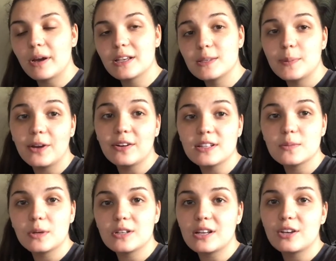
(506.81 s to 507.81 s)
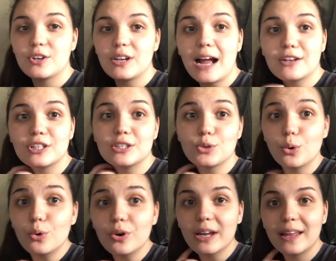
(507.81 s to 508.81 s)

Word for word: experience because I couldn't actually talk